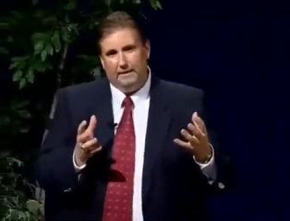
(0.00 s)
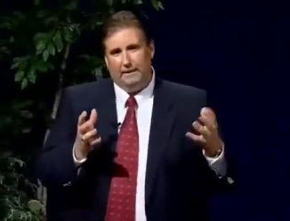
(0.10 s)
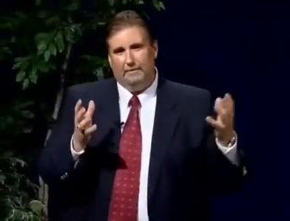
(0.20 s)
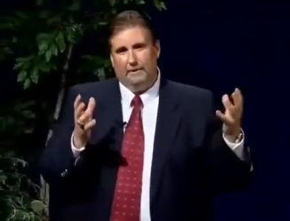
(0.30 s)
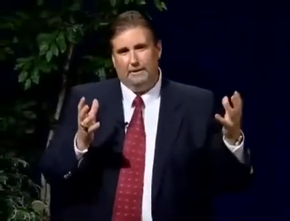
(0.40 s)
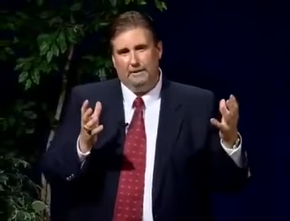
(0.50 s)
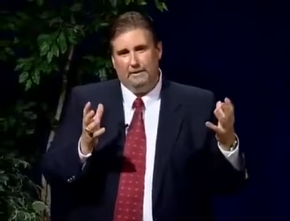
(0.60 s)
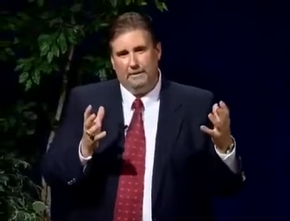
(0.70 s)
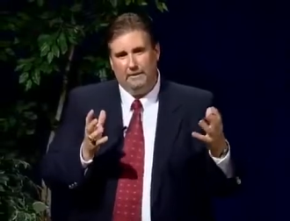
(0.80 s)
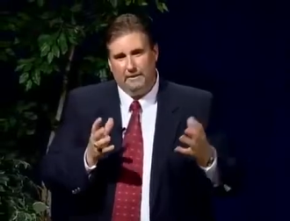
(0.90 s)
you ever watch
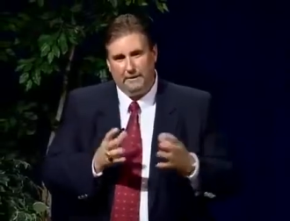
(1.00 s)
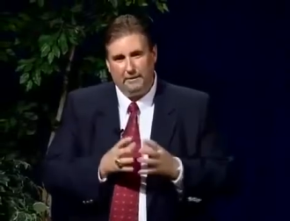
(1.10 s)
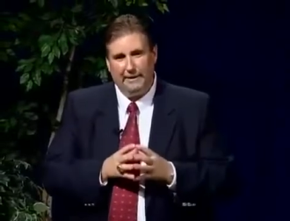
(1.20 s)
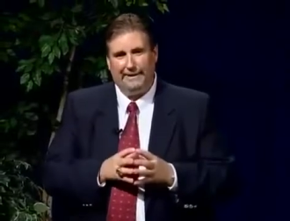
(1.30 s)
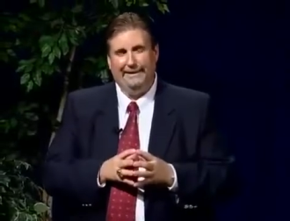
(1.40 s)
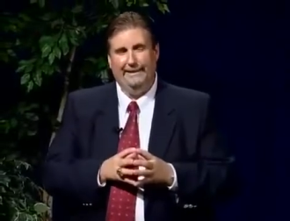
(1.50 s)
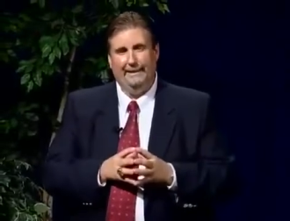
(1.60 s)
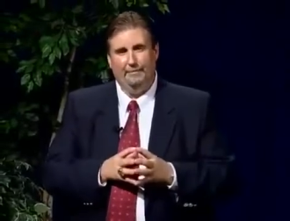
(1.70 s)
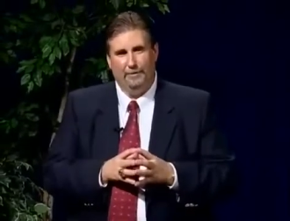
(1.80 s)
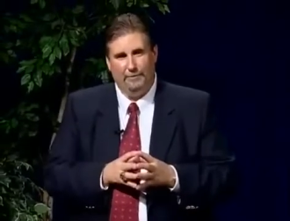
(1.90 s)
the Karate
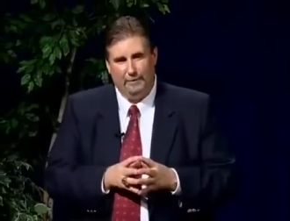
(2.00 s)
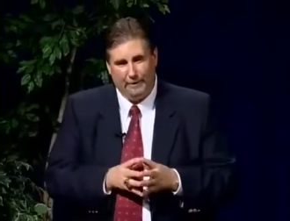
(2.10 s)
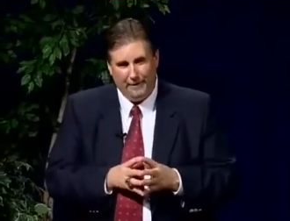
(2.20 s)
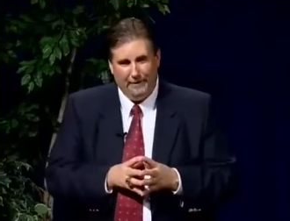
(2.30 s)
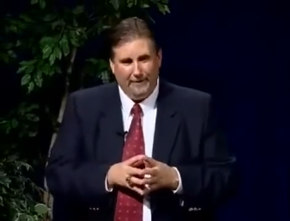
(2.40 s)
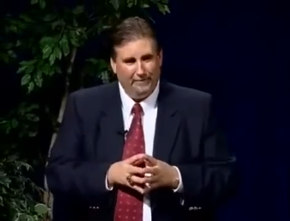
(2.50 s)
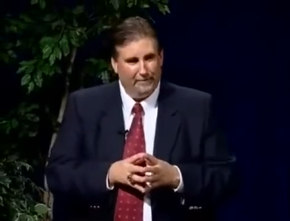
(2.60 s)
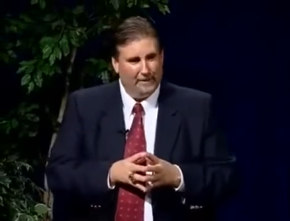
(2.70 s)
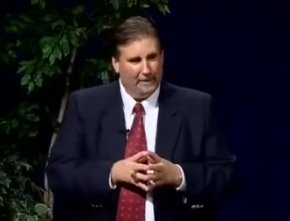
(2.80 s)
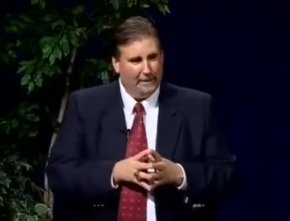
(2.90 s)
Kid before?
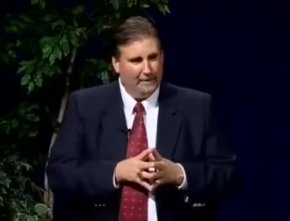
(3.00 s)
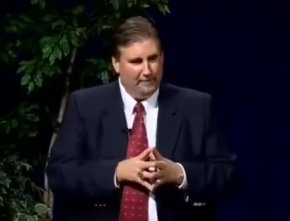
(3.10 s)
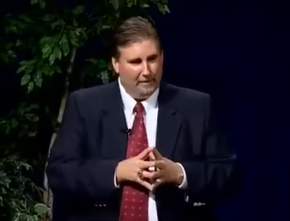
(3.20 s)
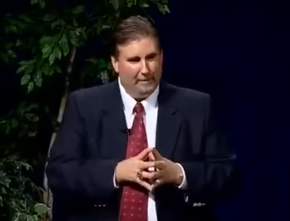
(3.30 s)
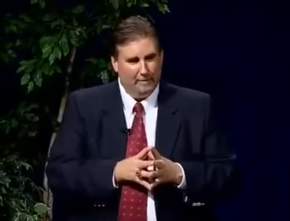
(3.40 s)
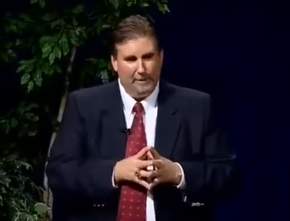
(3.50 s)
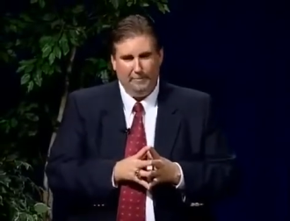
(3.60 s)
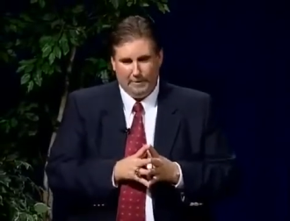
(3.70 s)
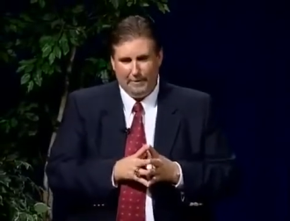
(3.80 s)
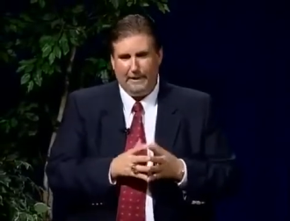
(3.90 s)
Okay, you
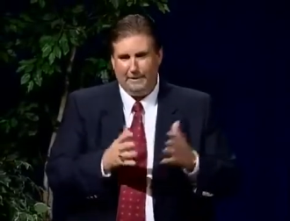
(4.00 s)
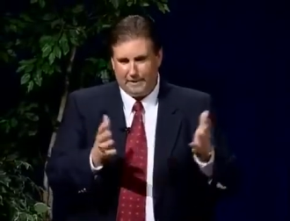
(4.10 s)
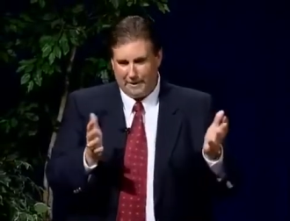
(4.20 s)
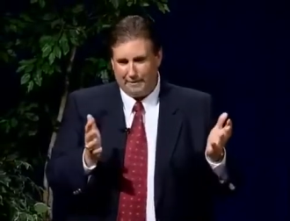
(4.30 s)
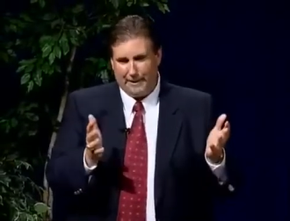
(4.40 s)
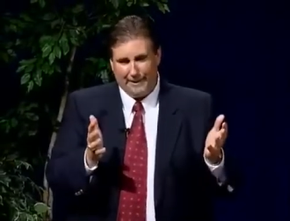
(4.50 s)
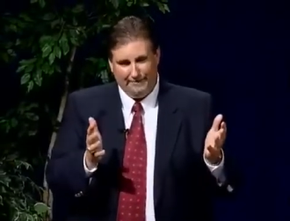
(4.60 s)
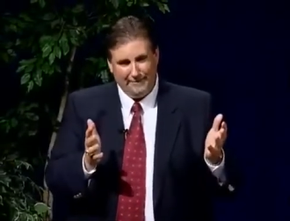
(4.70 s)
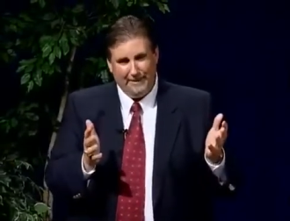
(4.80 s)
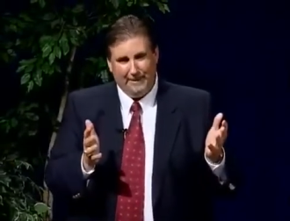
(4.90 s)
remember that show,
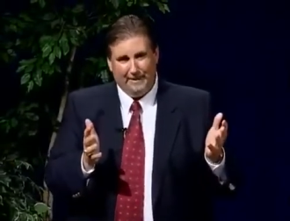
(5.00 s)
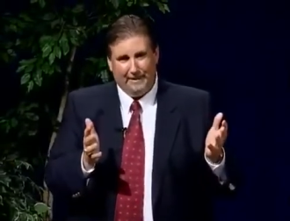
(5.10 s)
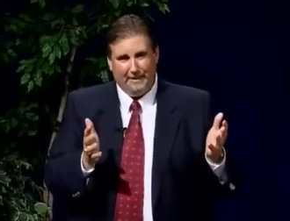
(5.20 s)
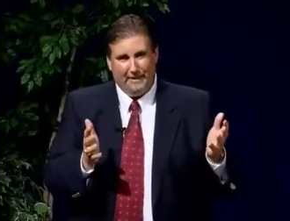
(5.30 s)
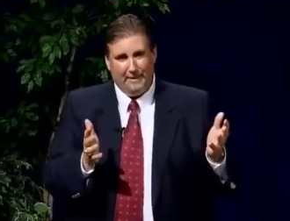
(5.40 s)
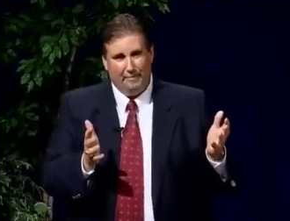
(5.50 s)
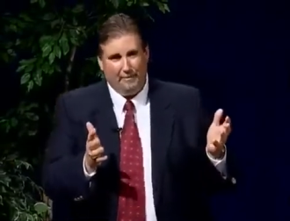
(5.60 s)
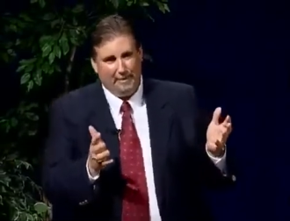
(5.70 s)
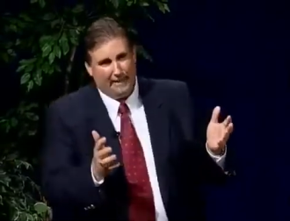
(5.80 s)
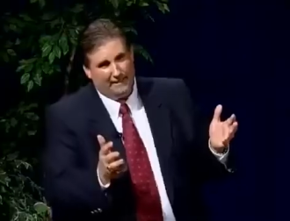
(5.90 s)
right? And
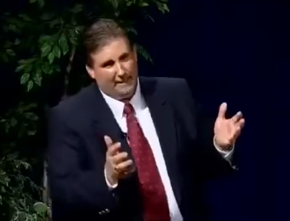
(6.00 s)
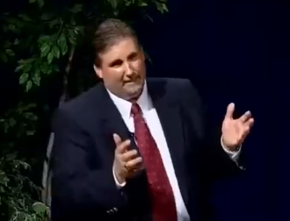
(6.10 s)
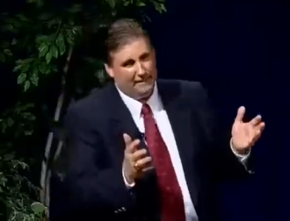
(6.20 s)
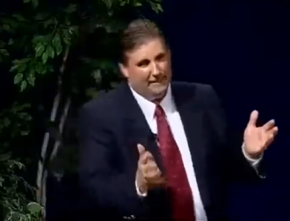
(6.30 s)
remember how Daniel